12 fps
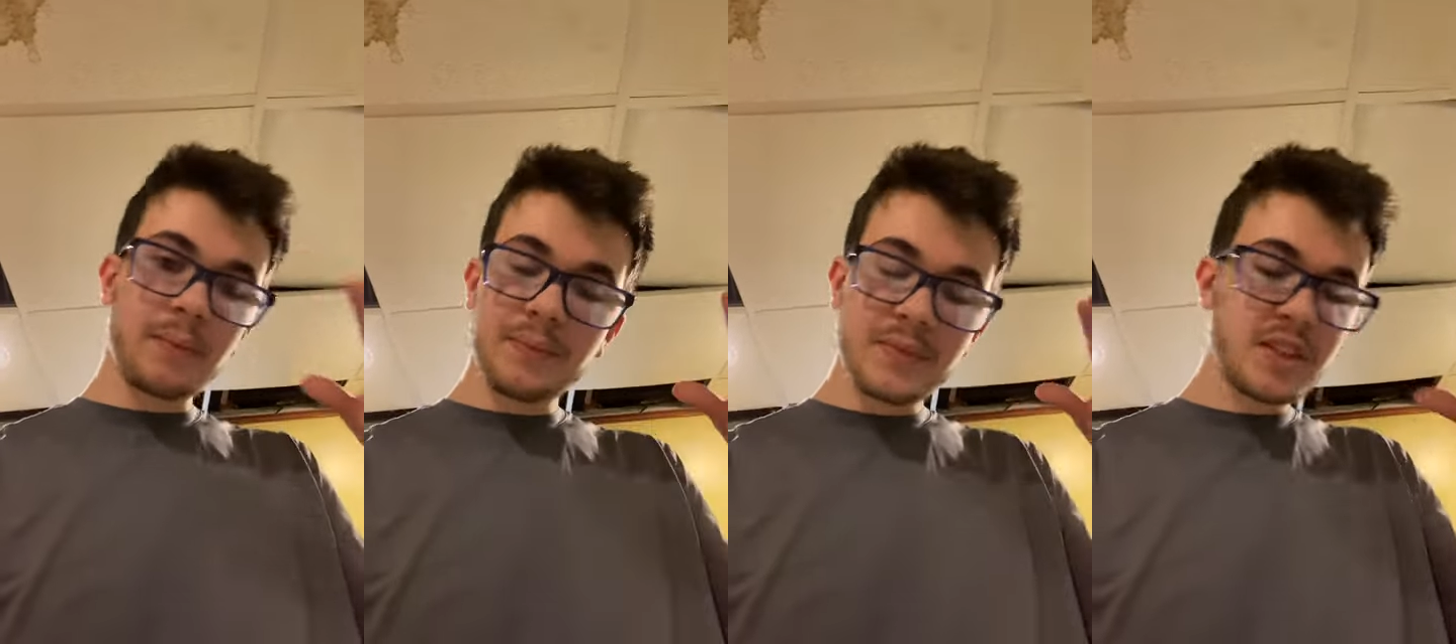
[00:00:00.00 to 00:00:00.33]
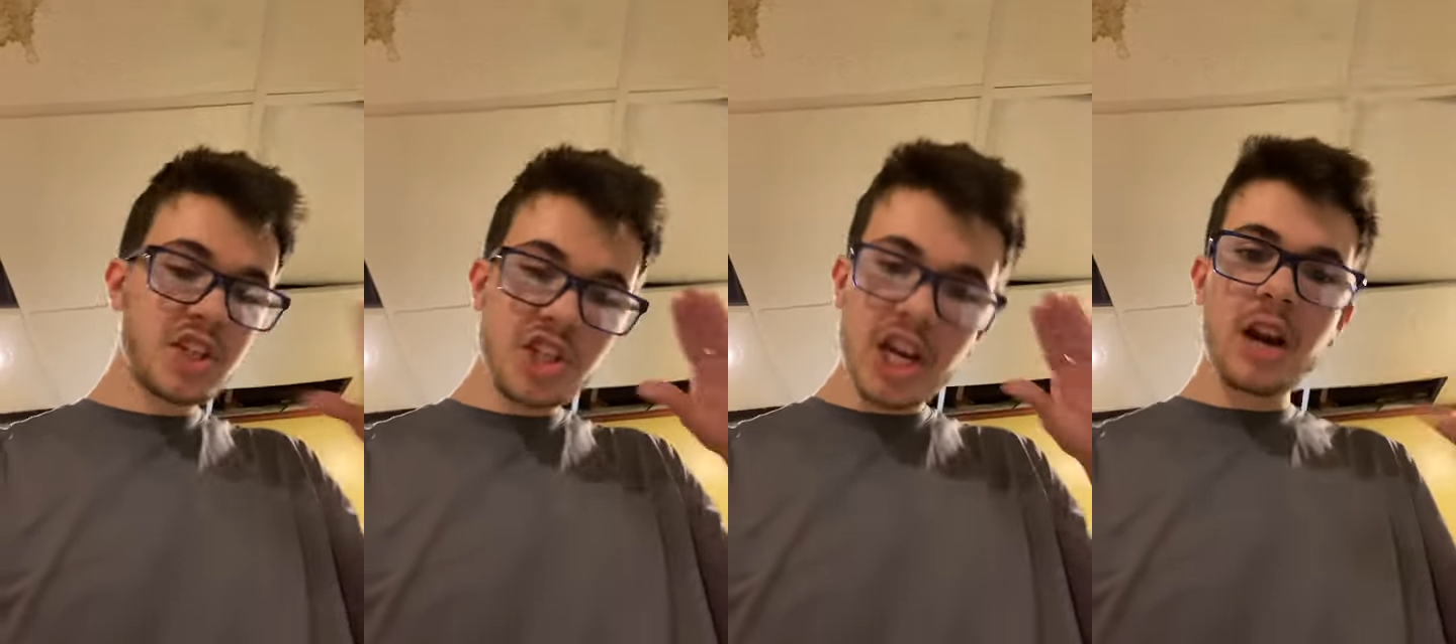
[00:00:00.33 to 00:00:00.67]

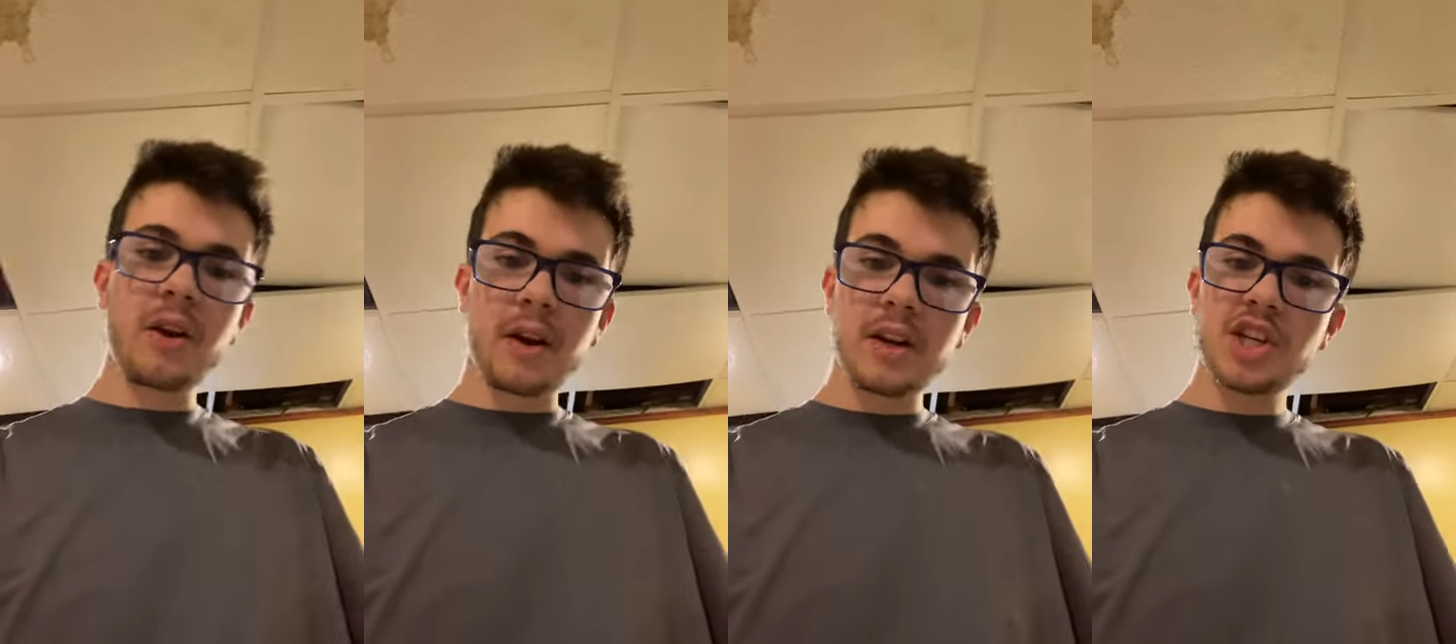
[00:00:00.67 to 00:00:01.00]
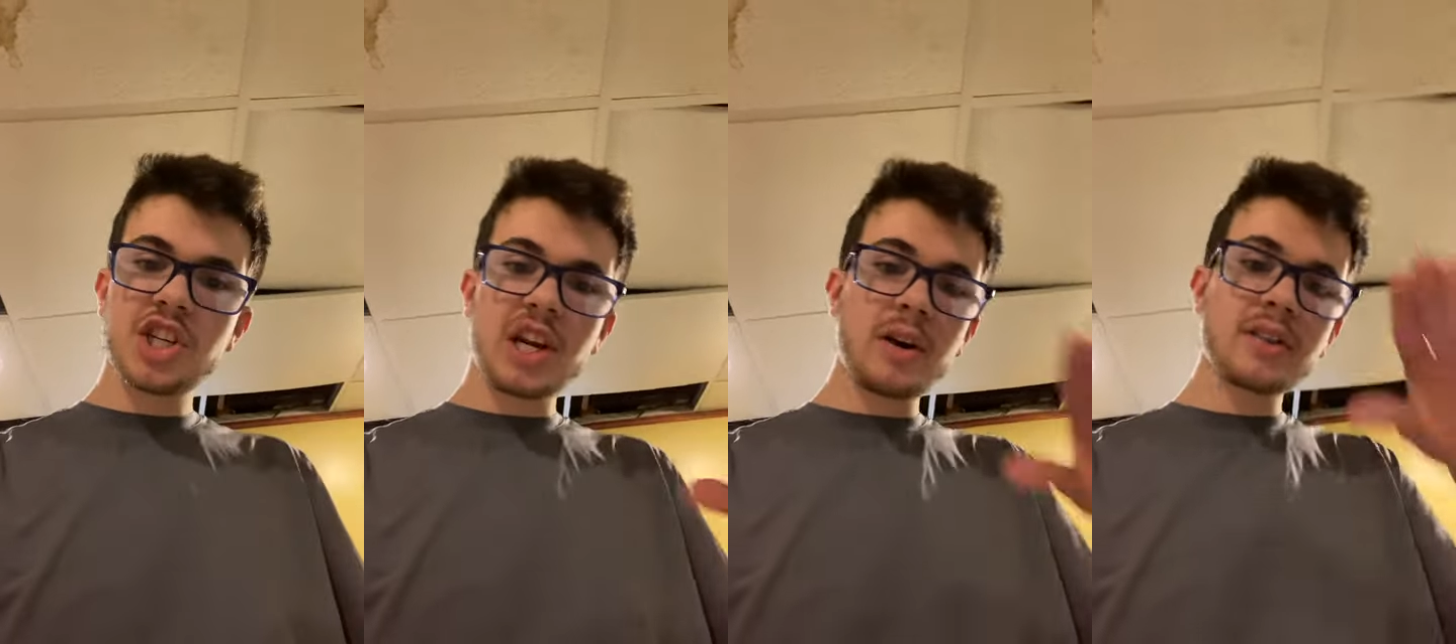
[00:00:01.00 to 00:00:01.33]
share
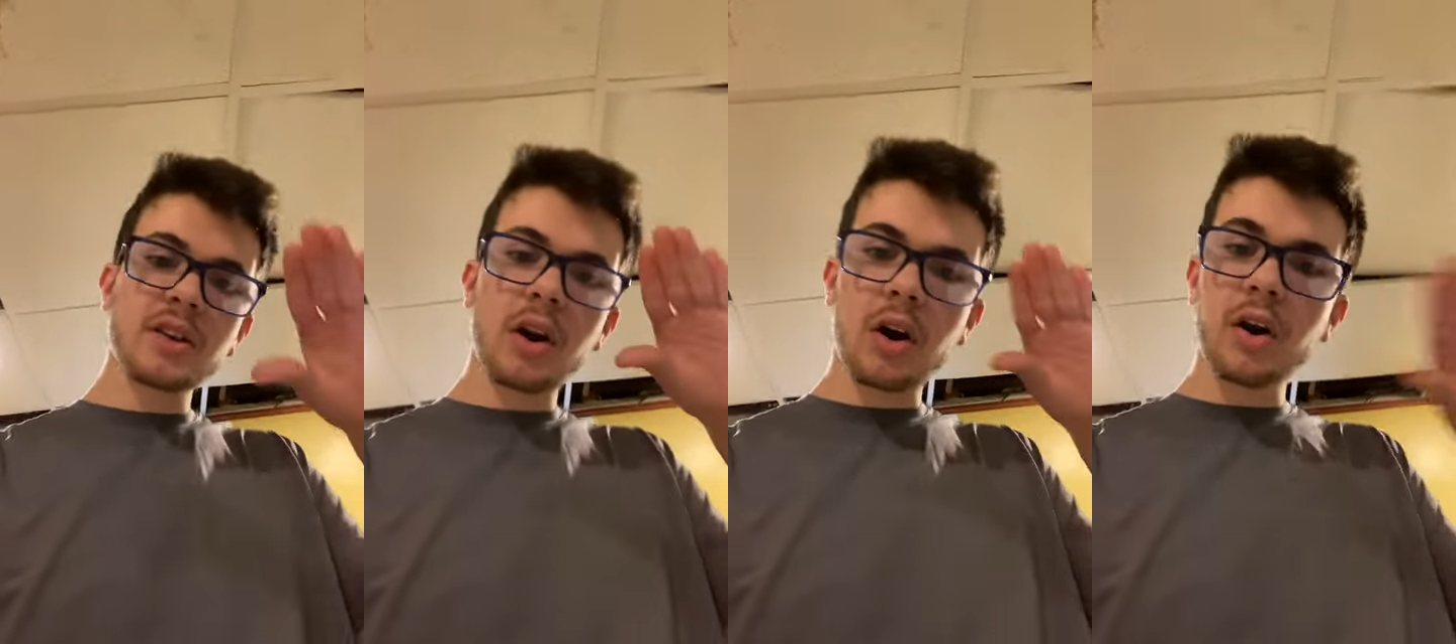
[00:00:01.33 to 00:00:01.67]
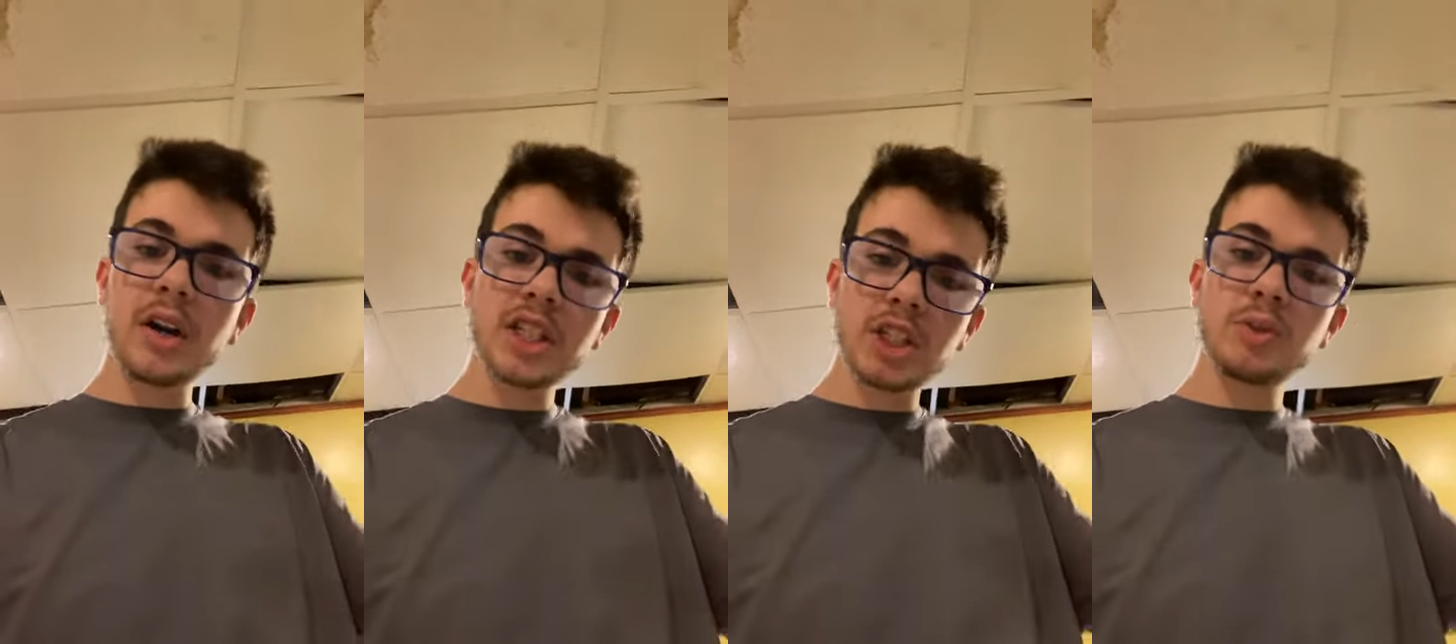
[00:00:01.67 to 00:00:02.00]
it as hard
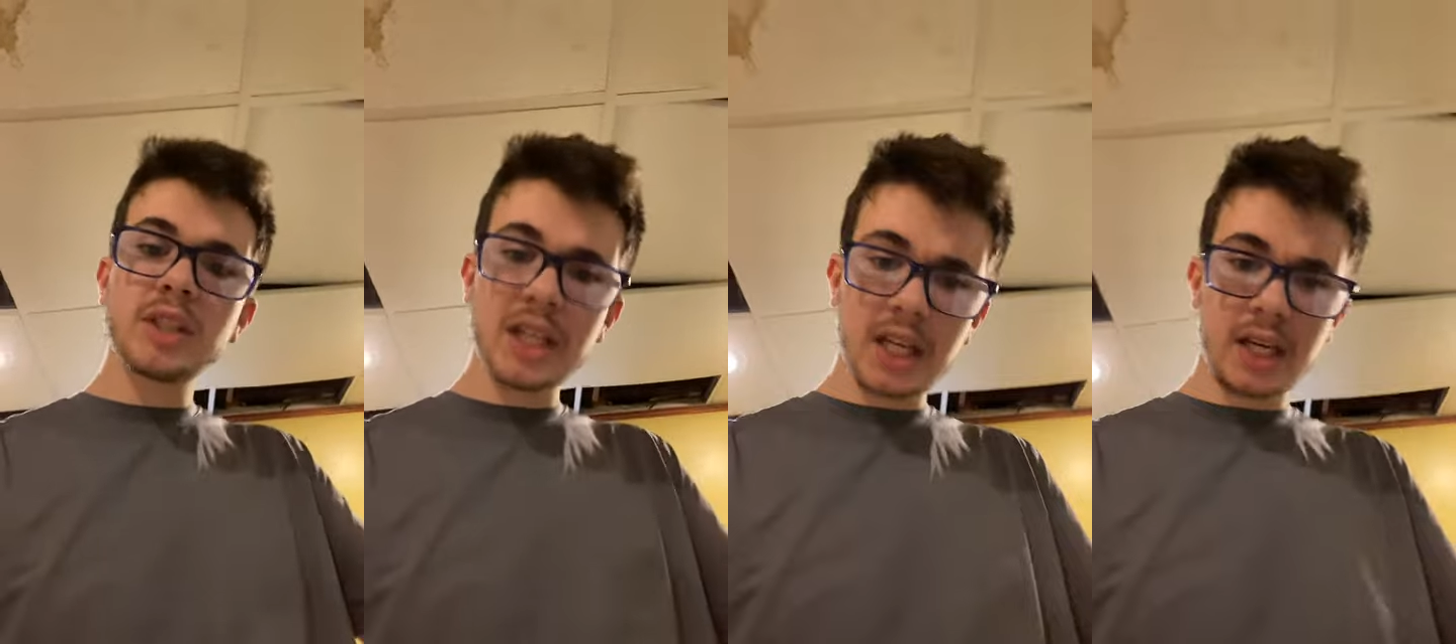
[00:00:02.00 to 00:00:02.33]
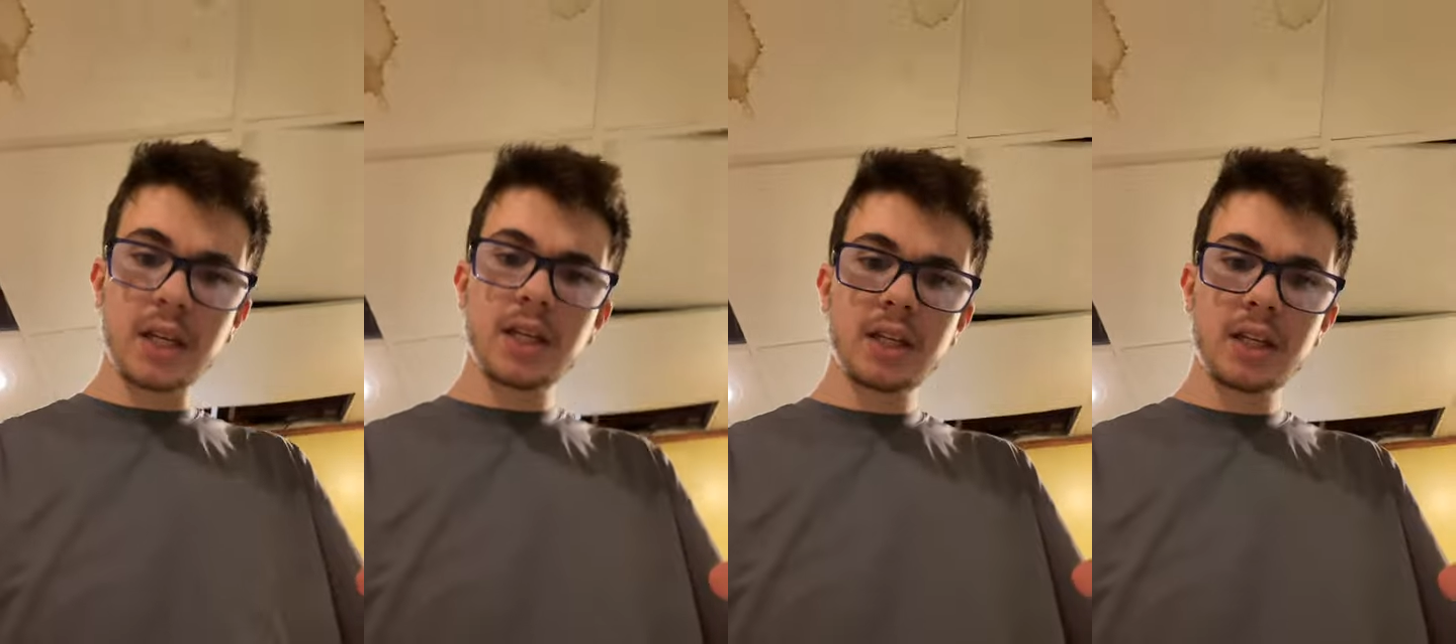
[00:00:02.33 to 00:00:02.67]
as you can.